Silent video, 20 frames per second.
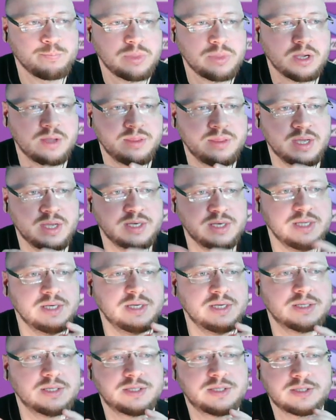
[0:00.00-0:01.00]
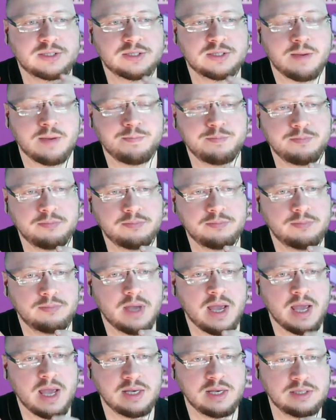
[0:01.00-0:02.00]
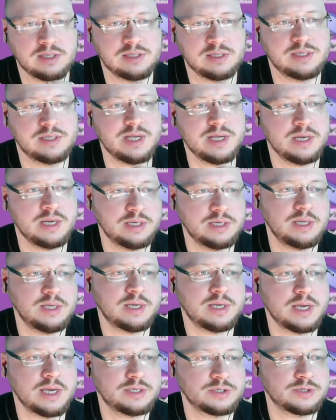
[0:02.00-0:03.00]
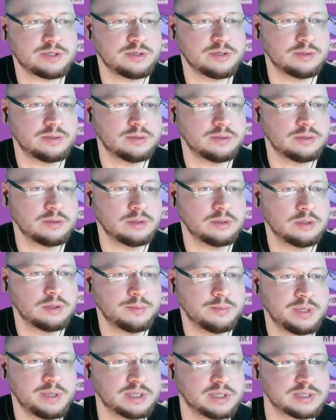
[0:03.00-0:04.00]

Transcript: they needed some end indicator because